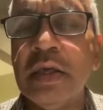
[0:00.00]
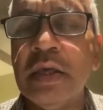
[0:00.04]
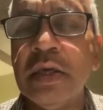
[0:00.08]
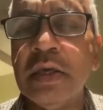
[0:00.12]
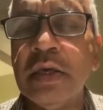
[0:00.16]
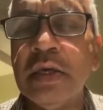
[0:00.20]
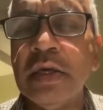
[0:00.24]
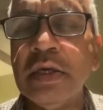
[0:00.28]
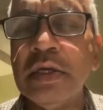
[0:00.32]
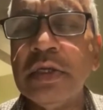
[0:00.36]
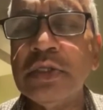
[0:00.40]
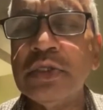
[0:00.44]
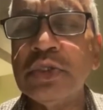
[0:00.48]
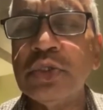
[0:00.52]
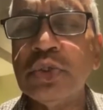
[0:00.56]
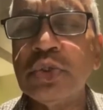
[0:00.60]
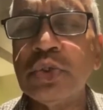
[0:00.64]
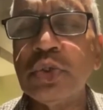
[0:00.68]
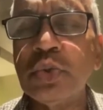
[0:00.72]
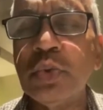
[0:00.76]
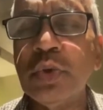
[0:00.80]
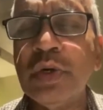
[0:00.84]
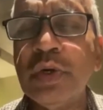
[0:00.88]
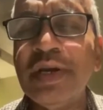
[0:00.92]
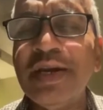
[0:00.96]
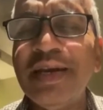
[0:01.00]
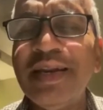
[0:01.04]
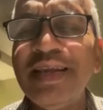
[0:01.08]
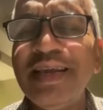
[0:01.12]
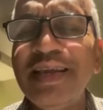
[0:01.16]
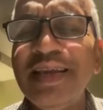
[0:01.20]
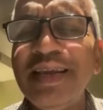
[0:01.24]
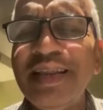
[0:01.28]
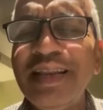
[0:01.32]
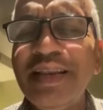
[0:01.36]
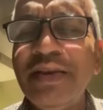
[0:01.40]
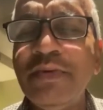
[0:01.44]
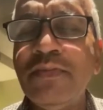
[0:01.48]
is to
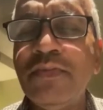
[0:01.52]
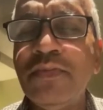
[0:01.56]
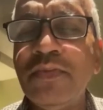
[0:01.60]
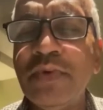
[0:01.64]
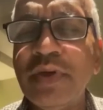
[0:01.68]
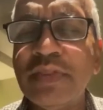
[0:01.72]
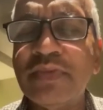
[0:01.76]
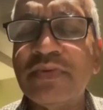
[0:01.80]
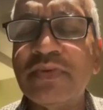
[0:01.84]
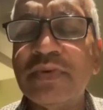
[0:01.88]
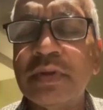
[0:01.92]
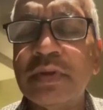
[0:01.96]
deal with